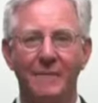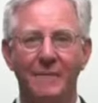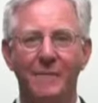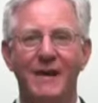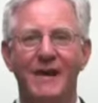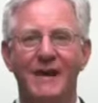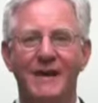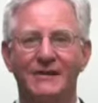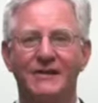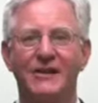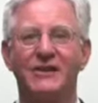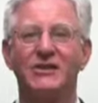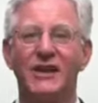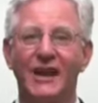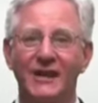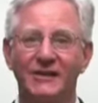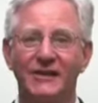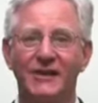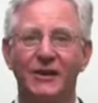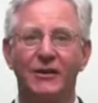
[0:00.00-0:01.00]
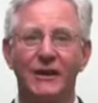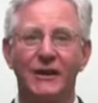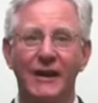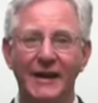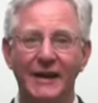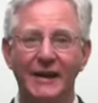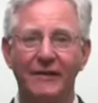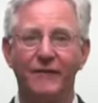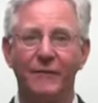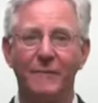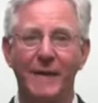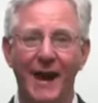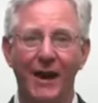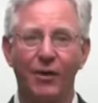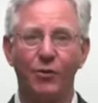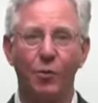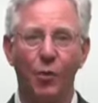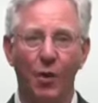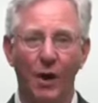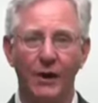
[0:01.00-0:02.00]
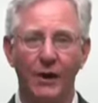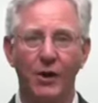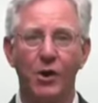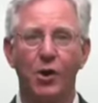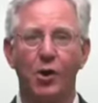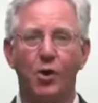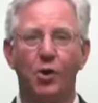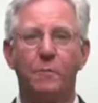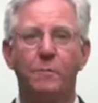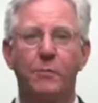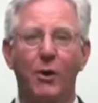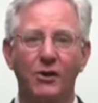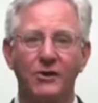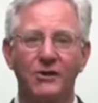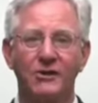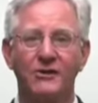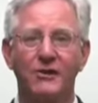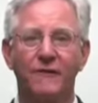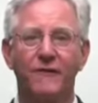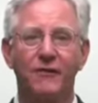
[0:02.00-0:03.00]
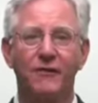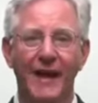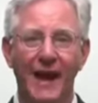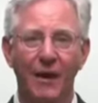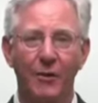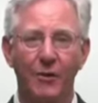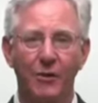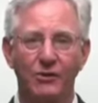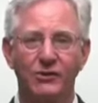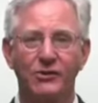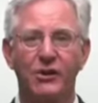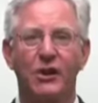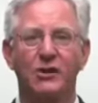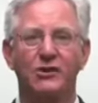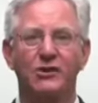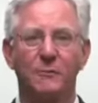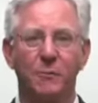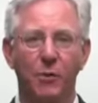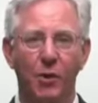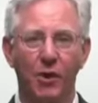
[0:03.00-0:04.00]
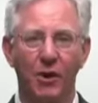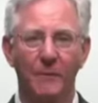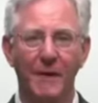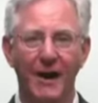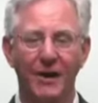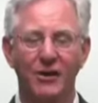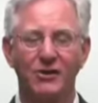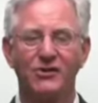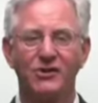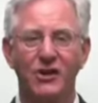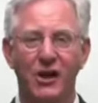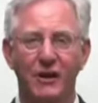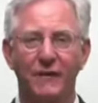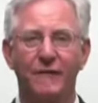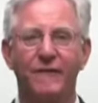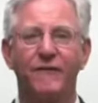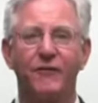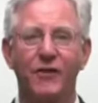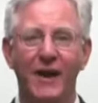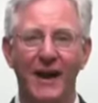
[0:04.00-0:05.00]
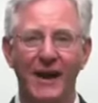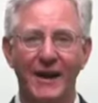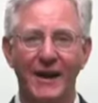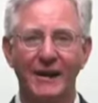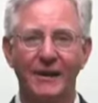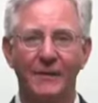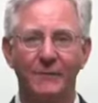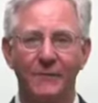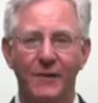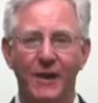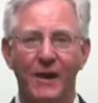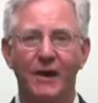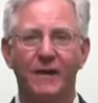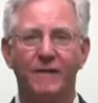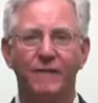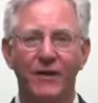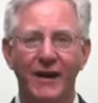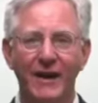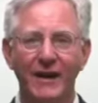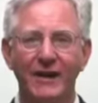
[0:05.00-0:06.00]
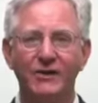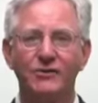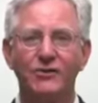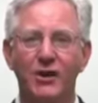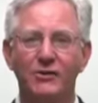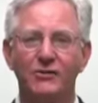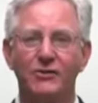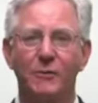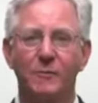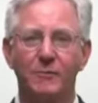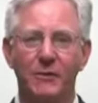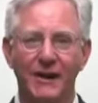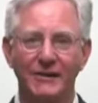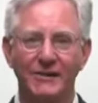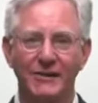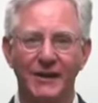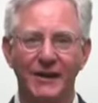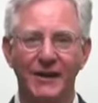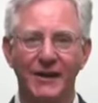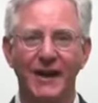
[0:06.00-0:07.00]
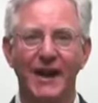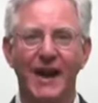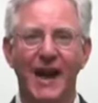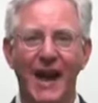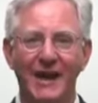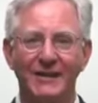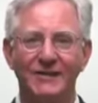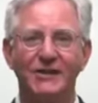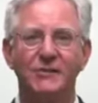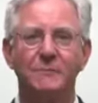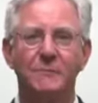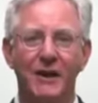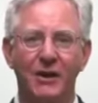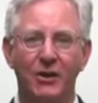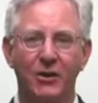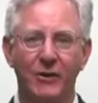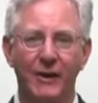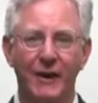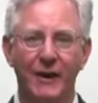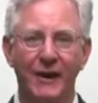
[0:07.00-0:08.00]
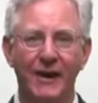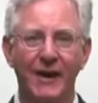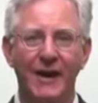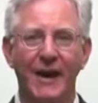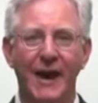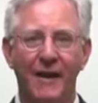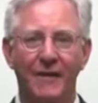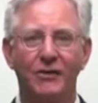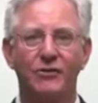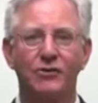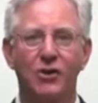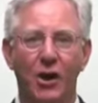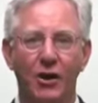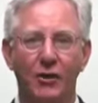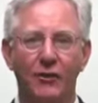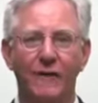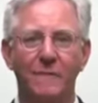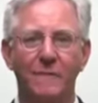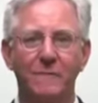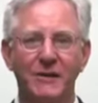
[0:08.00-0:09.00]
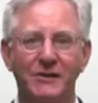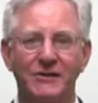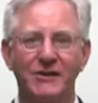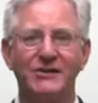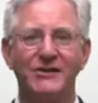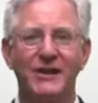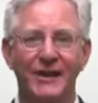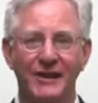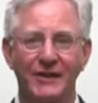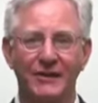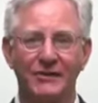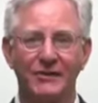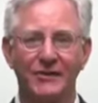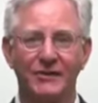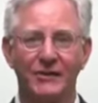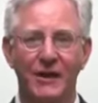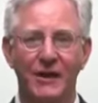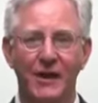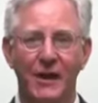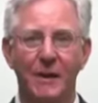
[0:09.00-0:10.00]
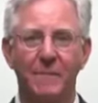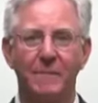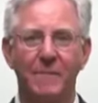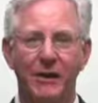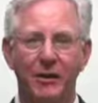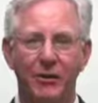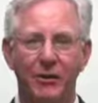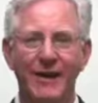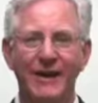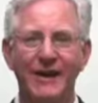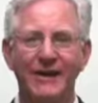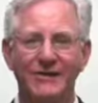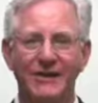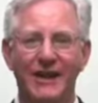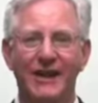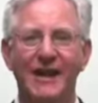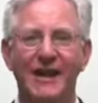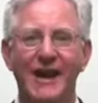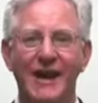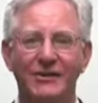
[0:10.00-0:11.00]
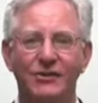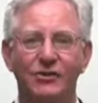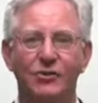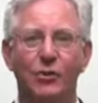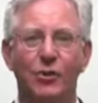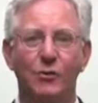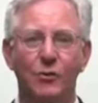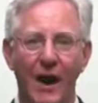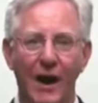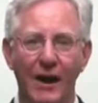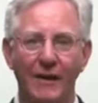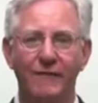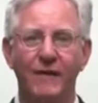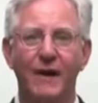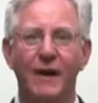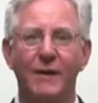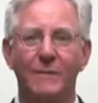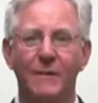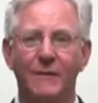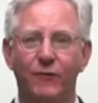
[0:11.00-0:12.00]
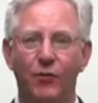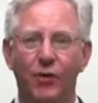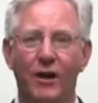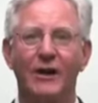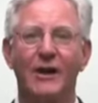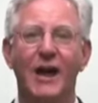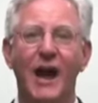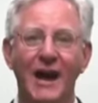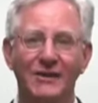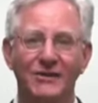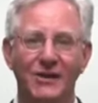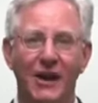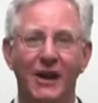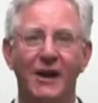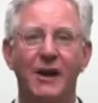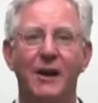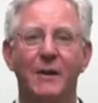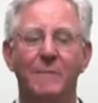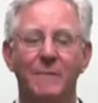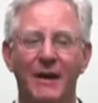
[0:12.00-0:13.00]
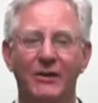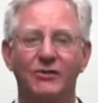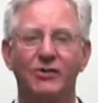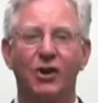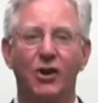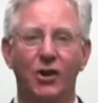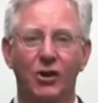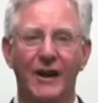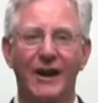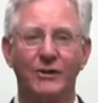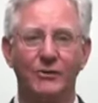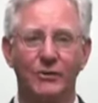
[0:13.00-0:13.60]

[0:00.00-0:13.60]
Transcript: them is the genteel lady from Act 1 who purchased the flowers spoiled by her son, Freddie. Freddie is also present as is Pickering and the daughter of Mrs. Higgins. Pickering is the last to arrive before Eliza makes her